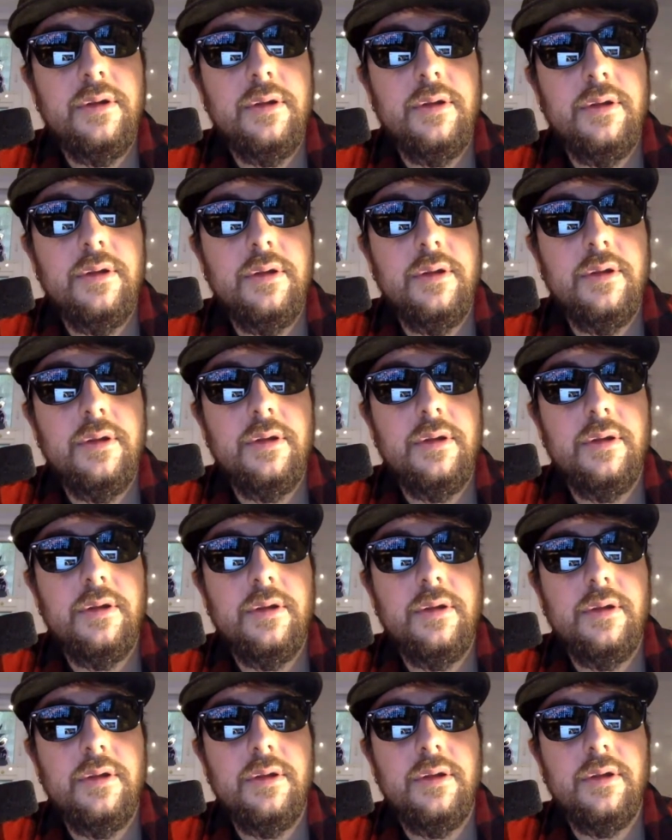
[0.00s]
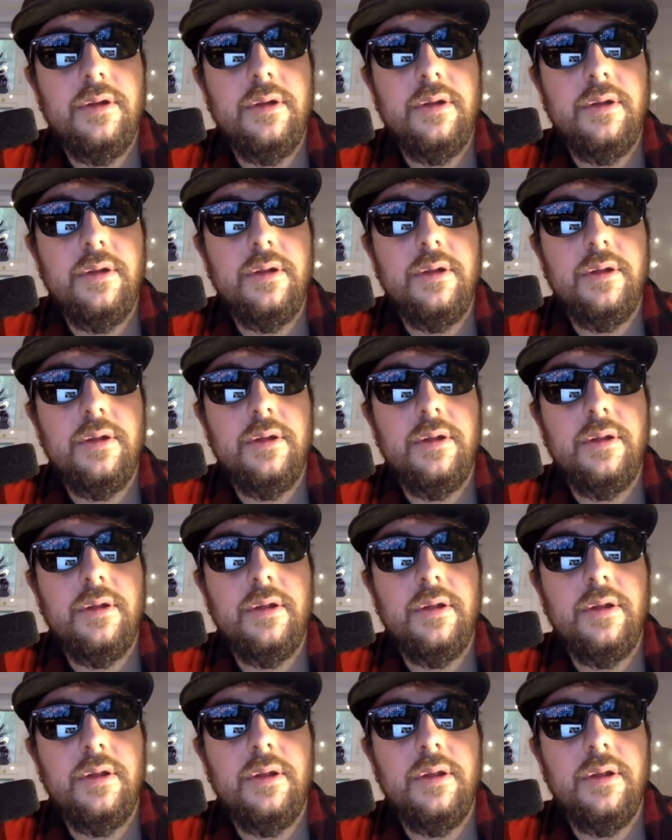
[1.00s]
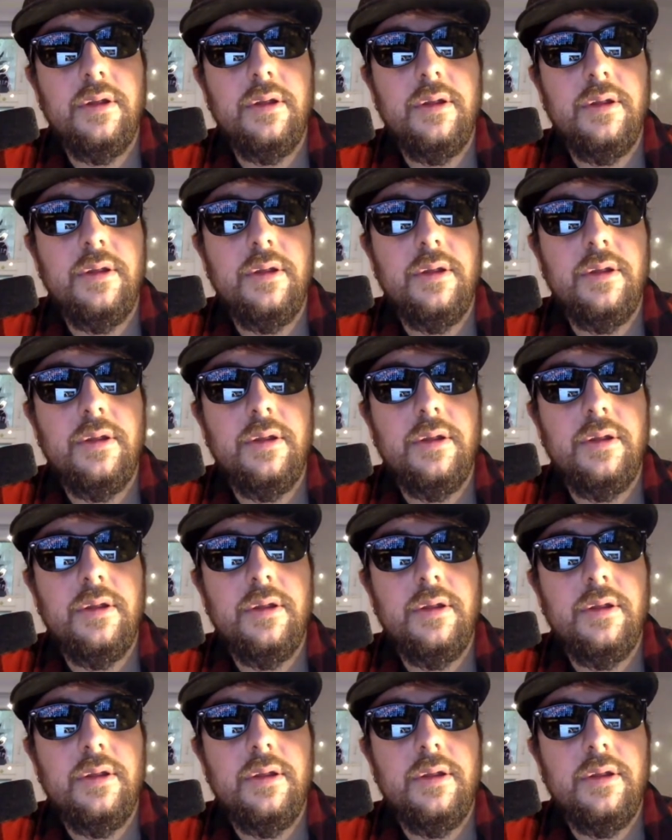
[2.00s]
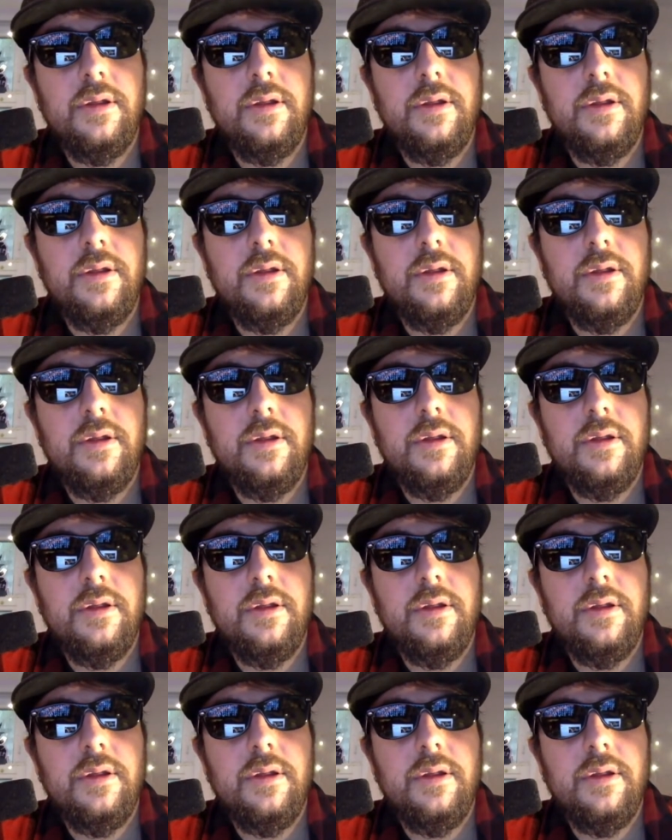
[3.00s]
(not speaking)